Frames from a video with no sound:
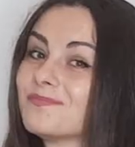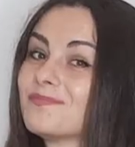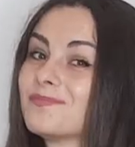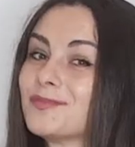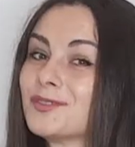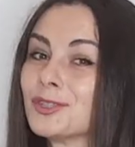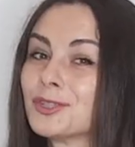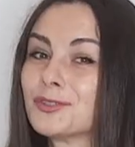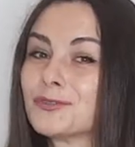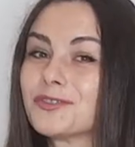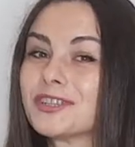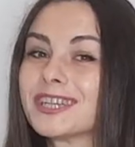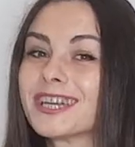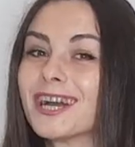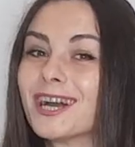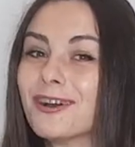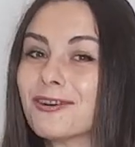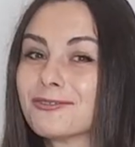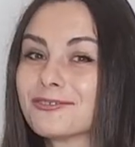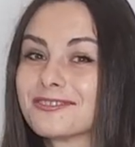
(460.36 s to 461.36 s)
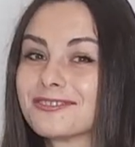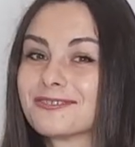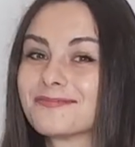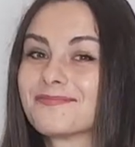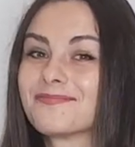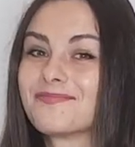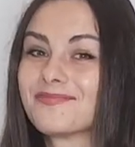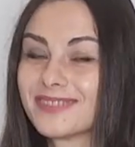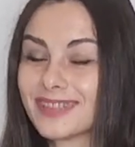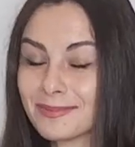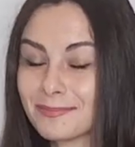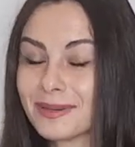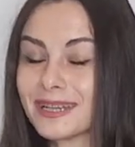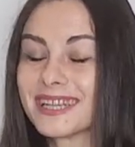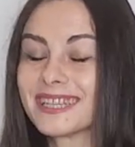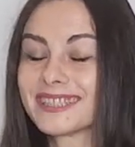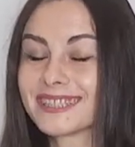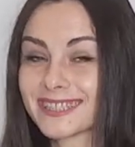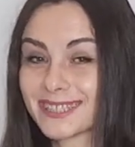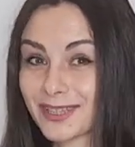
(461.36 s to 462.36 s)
Don't freak out, but it's